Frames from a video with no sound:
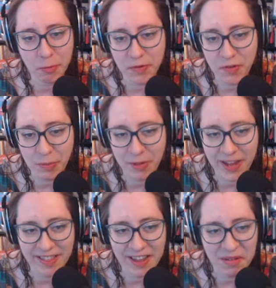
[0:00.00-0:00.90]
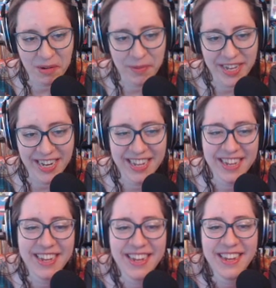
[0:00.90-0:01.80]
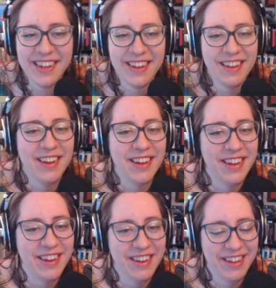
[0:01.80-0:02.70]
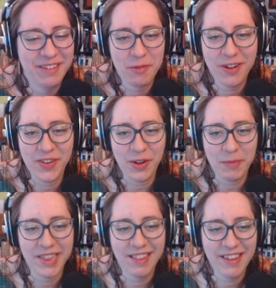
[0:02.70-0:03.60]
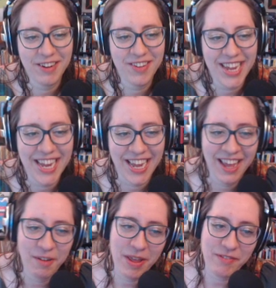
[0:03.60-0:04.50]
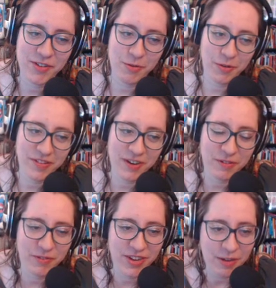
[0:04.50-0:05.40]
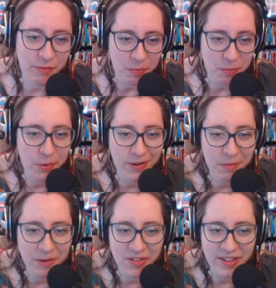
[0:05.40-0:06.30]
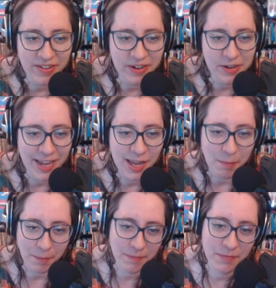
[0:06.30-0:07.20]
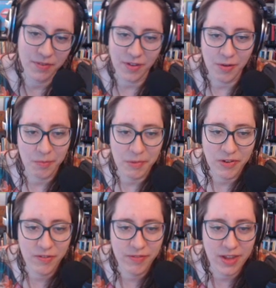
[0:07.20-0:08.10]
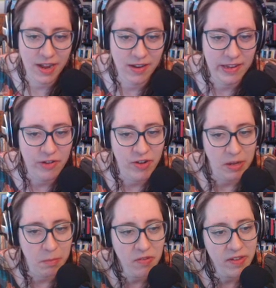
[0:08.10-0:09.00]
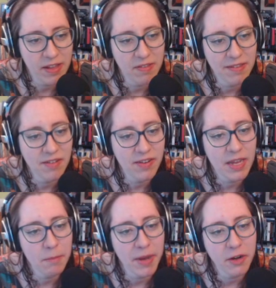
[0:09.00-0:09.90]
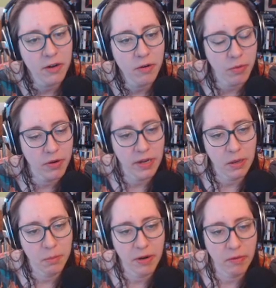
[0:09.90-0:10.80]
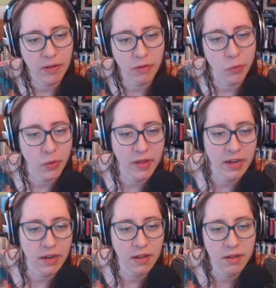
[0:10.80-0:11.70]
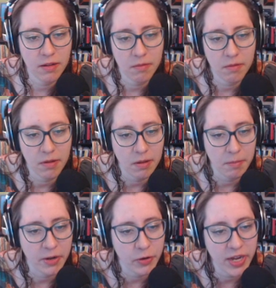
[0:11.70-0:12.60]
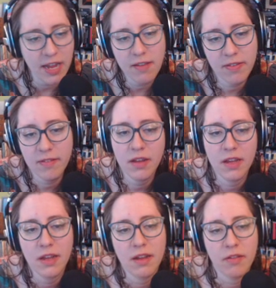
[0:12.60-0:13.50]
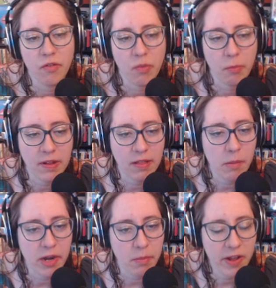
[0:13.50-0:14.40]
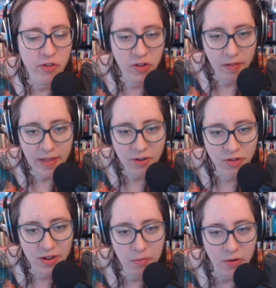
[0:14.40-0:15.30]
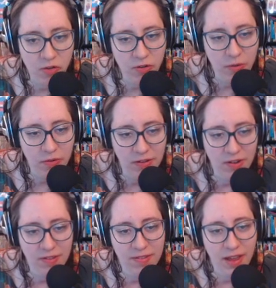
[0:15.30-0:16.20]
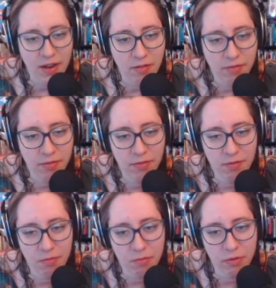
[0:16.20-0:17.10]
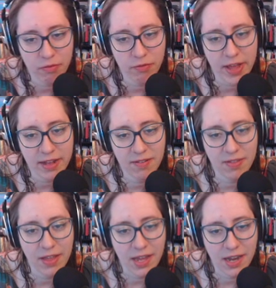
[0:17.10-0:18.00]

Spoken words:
start playing that a little bit. Brought to you by the letter D. We have a tonal center of D for pretty much the entire game. So much of the non-diegetic music is in D minor or in parallel or related minor keys. There's a pretty limited pitch collection, which you suggest kind of reflects that